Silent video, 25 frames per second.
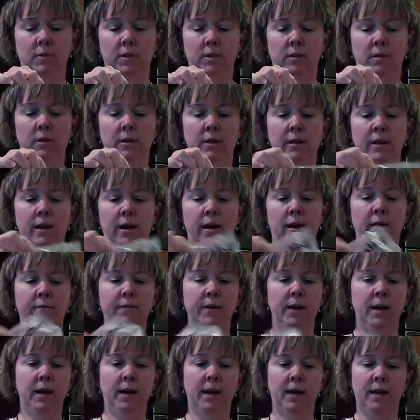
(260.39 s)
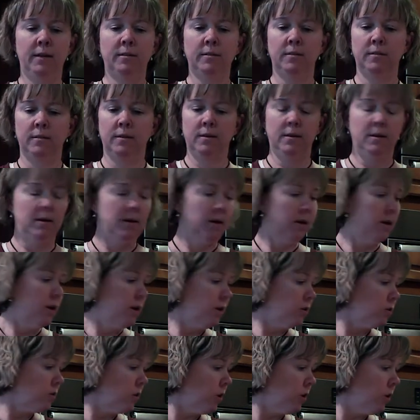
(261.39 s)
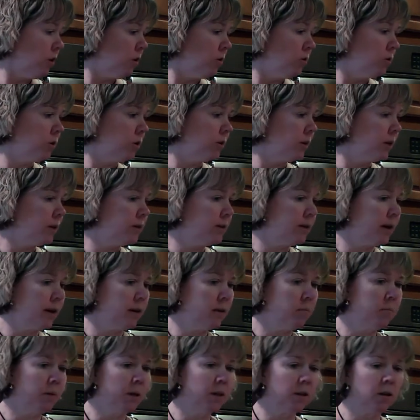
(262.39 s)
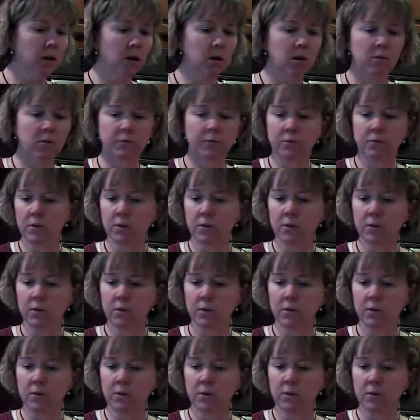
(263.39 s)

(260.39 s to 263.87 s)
Love it. So you got Italian meatloaf.